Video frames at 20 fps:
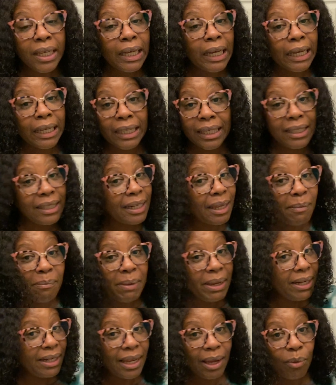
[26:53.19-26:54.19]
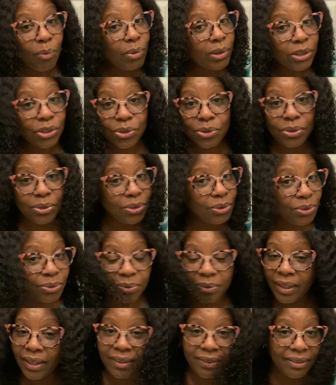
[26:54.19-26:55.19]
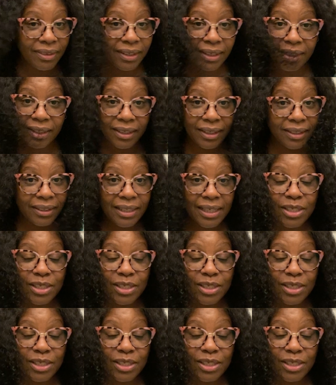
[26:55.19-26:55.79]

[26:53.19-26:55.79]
again, they may not want you to do that thing.